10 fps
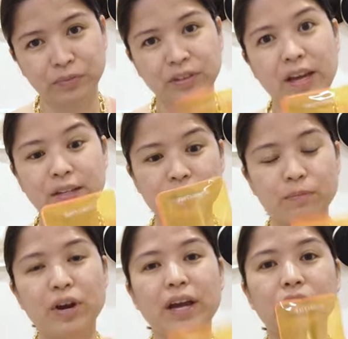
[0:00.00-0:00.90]
hence the
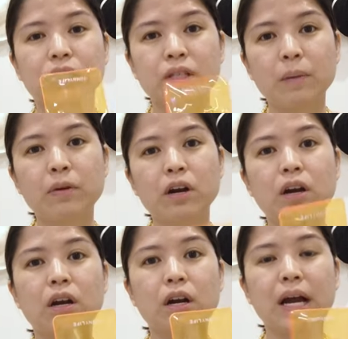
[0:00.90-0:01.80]
brand,
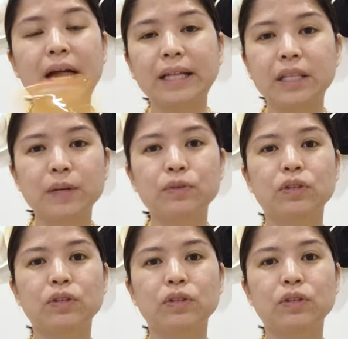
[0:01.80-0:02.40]
summer items.